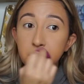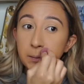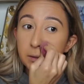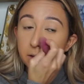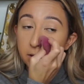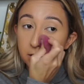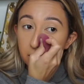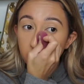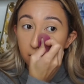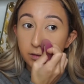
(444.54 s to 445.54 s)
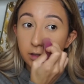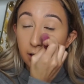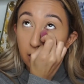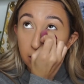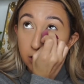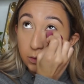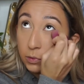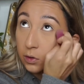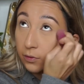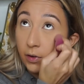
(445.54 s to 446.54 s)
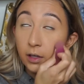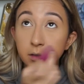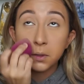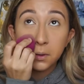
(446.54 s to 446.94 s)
Just because it gives it that nice smooth effect.